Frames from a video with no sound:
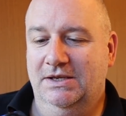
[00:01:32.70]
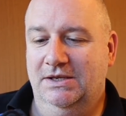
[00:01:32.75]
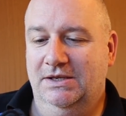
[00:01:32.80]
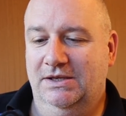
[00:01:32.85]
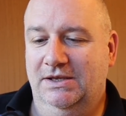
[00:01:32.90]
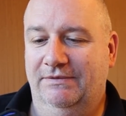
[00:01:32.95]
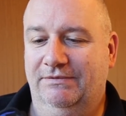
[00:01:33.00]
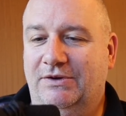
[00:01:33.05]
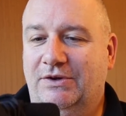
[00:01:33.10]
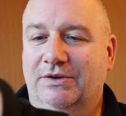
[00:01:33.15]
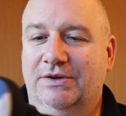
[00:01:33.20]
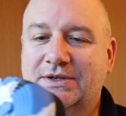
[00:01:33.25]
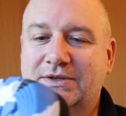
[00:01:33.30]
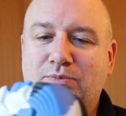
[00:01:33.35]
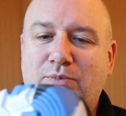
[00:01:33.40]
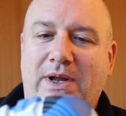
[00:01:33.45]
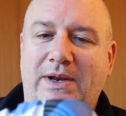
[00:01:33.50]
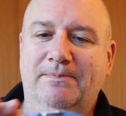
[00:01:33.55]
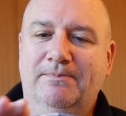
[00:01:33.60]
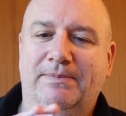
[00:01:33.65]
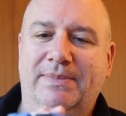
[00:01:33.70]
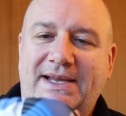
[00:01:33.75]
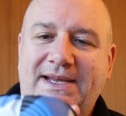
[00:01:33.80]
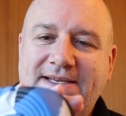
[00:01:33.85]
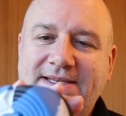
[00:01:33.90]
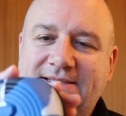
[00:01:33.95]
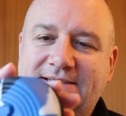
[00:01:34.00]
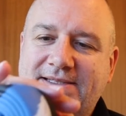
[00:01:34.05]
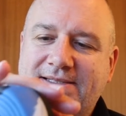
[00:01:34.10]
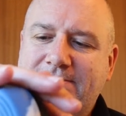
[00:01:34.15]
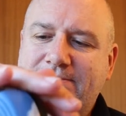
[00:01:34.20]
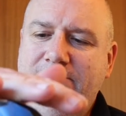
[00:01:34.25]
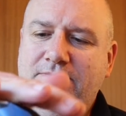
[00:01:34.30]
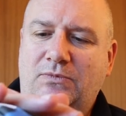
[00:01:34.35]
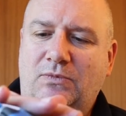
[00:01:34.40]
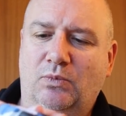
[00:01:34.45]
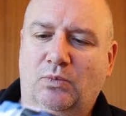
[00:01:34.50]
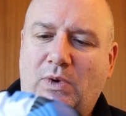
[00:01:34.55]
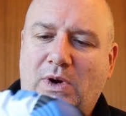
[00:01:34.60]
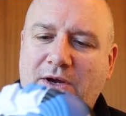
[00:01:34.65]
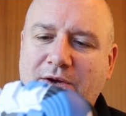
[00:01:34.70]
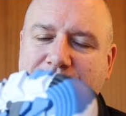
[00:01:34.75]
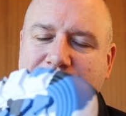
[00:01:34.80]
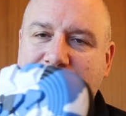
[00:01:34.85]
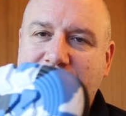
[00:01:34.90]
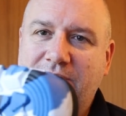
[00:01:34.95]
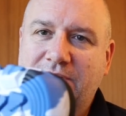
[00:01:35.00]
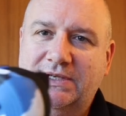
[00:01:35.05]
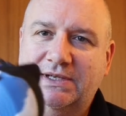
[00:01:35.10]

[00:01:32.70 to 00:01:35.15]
They've got this one piece woven